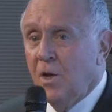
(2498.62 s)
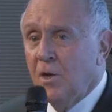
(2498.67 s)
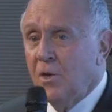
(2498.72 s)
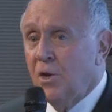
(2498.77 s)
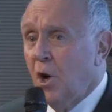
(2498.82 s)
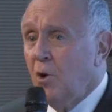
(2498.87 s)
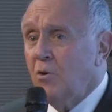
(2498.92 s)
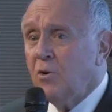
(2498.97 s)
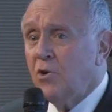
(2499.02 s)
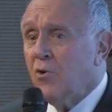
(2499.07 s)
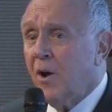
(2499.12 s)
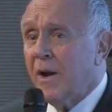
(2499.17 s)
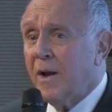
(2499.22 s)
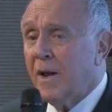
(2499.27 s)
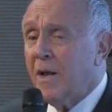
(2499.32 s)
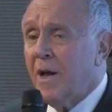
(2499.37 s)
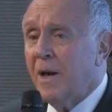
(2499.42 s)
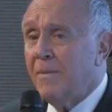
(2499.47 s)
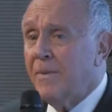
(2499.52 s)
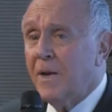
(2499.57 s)
Don't try to
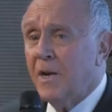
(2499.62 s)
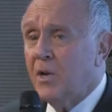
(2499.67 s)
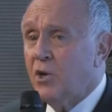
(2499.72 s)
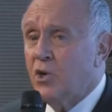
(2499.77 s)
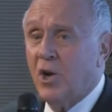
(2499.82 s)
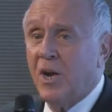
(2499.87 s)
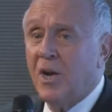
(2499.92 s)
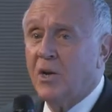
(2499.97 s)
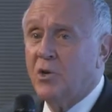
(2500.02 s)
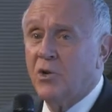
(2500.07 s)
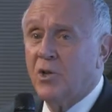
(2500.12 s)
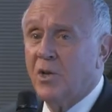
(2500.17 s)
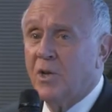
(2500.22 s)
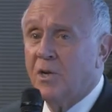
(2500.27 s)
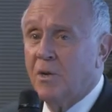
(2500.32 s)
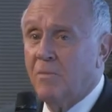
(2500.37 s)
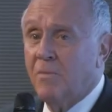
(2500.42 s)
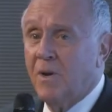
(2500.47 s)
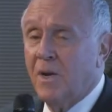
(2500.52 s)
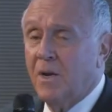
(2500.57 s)
come in and change
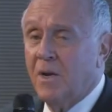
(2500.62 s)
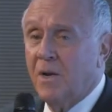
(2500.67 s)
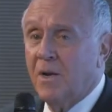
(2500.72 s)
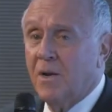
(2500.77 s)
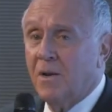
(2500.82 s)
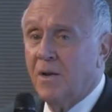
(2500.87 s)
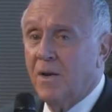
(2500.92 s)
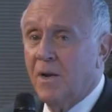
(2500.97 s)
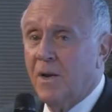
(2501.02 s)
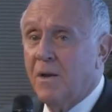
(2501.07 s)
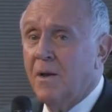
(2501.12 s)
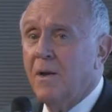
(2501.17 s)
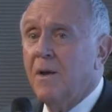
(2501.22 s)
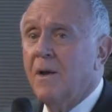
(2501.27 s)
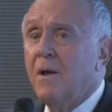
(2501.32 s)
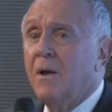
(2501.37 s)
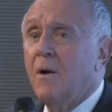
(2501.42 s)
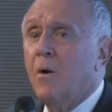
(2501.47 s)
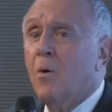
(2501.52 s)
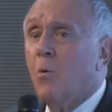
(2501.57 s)
things immediately.
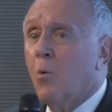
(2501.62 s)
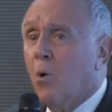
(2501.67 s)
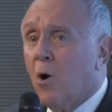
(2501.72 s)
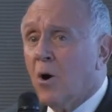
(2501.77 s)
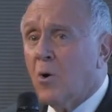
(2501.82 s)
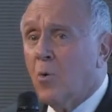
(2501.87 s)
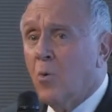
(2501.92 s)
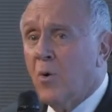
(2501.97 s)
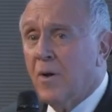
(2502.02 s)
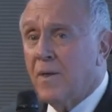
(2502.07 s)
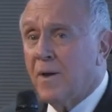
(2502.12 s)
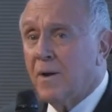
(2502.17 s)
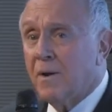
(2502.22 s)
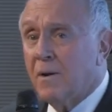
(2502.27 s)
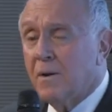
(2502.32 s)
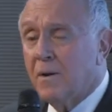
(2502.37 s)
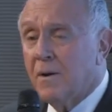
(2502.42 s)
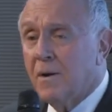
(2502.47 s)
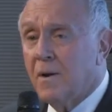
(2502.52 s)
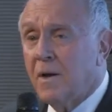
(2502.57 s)
Work with it
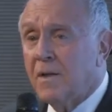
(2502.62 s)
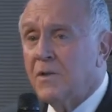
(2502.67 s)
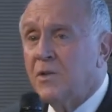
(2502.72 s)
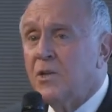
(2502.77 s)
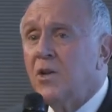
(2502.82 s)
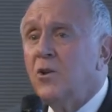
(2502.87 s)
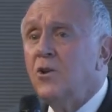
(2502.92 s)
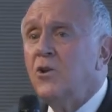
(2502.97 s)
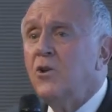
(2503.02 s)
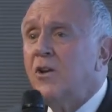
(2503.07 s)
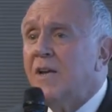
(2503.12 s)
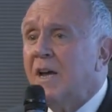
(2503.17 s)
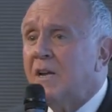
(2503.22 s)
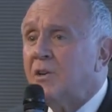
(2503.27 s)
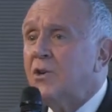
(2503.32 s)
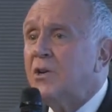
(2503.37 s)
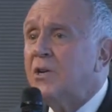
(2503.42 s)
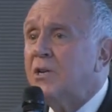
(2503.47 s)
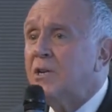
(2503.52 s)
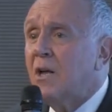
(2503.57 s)
until you
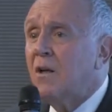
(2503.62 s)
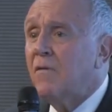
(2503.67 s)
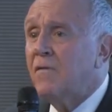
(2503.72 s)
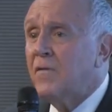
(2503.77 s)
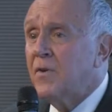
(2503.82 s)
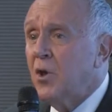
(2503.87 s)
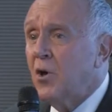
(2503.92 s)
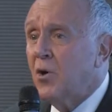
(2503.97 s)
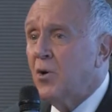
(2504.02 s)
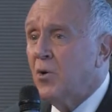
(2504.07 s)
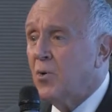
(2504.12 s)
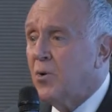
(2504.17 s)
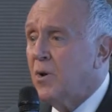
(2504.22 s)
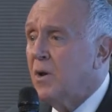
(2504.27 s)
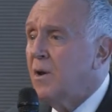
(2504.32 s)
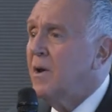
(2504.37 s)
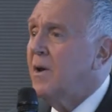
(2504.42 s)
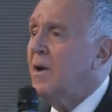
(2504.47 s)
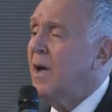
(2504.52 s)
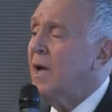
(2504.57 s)
get yourself known
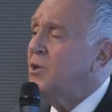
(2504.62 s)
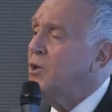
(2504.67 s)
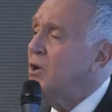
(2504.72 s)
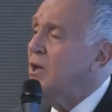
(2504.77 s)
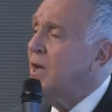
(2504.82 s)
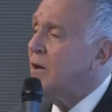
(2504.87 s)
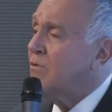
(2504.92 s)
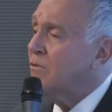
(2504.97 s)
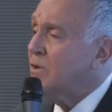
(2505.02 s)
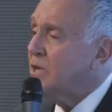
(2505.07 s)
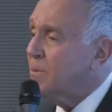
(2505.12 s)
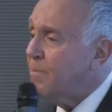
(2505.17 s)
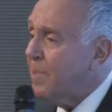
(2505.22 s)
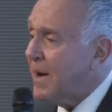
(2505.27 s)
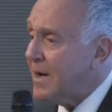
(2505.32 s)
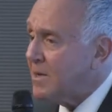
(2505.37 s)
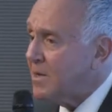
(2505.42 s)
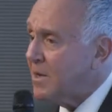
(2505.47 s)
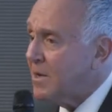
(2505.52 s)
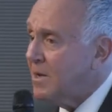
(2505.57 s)
and you get
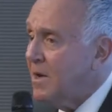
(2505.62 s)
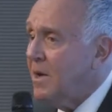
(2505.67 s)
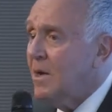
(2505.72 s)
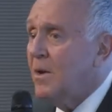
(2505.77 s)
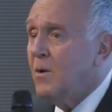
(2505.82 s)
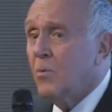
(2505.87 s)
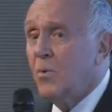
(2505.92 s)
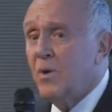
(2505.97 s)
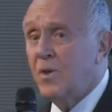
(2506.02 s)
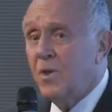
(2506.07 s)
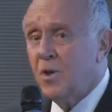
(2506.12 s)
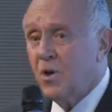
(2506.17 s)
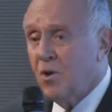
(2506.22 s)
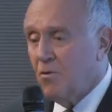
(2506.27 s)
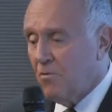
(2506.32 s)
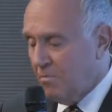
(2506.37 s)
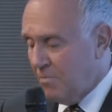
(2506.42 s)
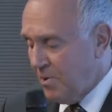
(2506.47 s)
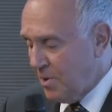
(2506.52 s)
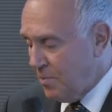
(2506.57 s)
respected within
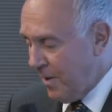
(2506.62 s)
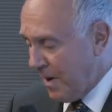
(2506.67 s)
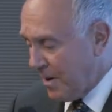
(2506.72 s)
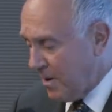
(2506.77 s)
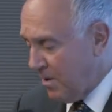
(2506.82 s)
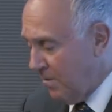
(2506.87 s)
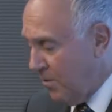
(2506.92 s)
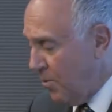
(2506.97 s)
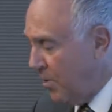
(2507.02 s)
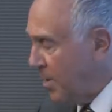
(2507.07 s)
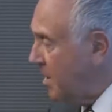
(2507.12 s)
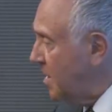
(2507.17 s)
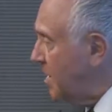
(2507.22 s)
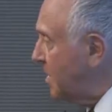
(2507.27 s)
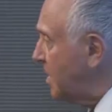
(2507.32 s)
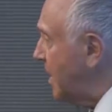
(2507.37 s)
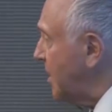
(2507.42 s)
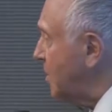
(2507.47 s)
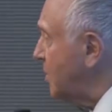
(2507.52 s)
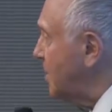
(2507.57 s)
your respective
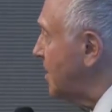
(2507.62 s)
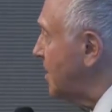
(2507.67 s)
organizations.